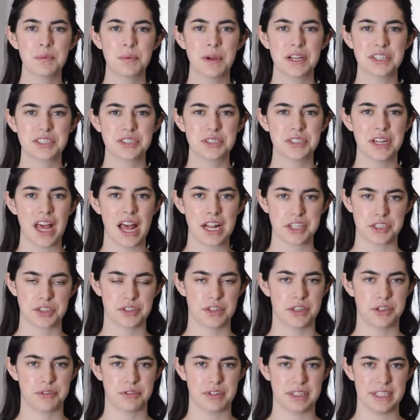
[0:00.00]
pressure
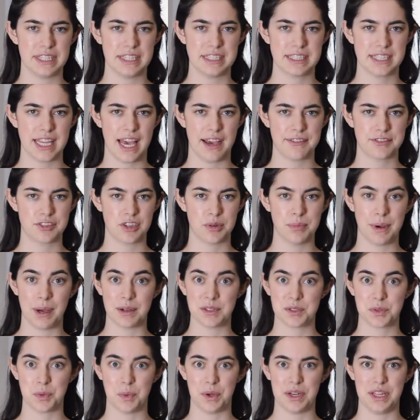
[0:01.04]
naturally released after about
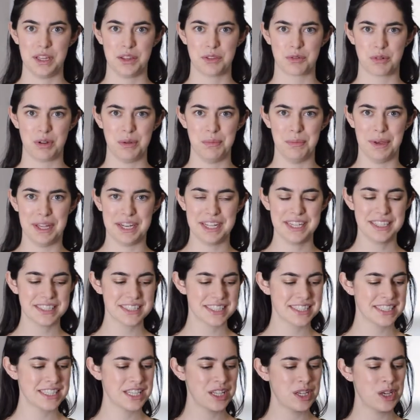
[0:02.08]
twenty-three minutes.
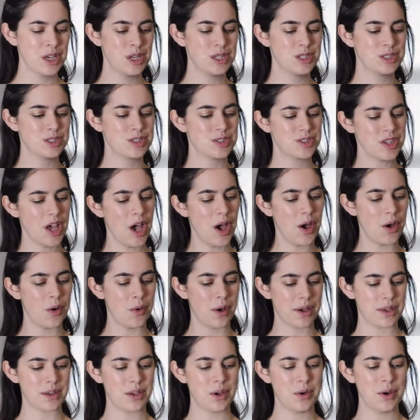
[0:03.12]
So I
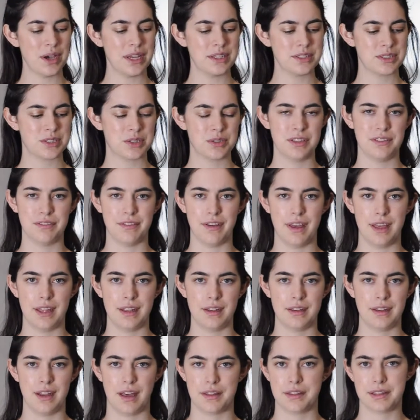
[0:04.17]
can go ahead and turn the
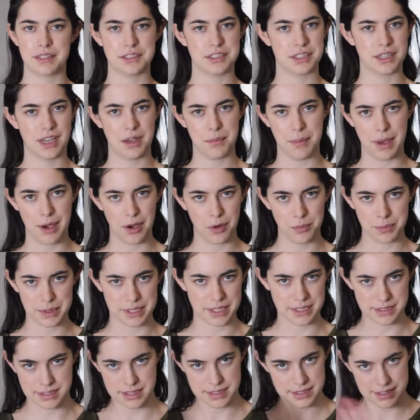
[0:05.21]
vent. Nothing should come out
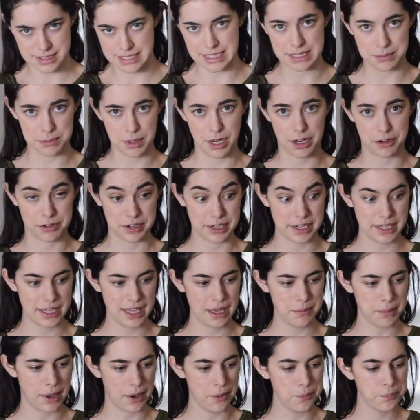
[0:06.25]
because the steam already
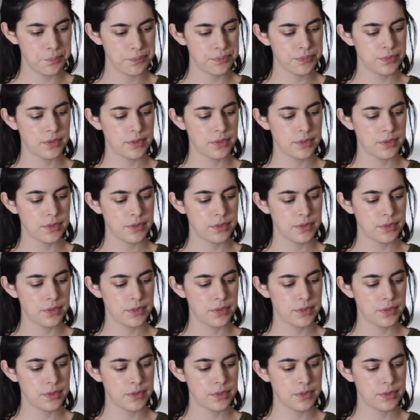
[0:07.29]
came out.